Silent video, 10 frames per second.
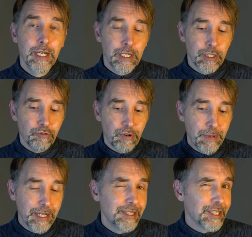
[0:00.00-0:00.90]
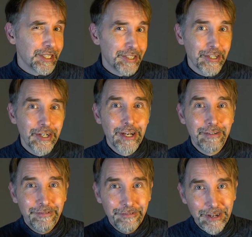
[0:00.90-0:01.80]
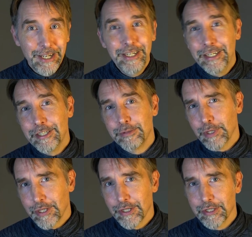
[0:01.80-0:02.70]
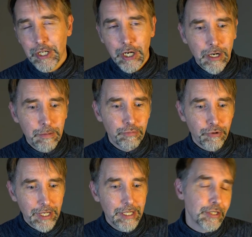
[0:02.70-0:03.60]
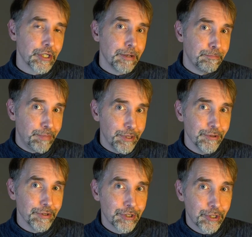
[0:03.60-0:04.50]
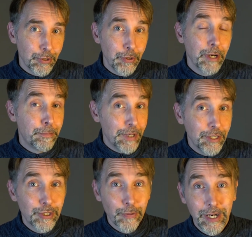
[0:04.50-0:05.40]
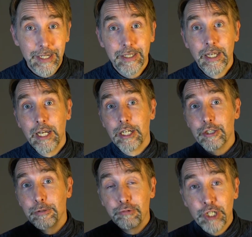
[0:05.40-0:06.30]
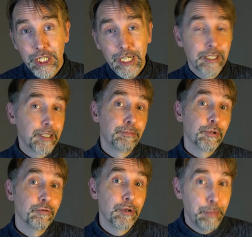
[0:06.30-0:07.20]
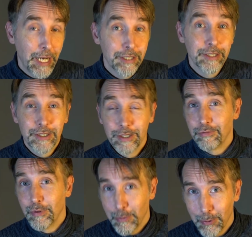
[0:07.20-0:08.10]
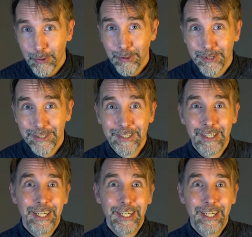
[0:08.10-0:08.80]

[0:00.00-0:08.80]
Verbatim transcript: So, romantic desire fades because our brains are built to habituate to predictable, repetitive rewards.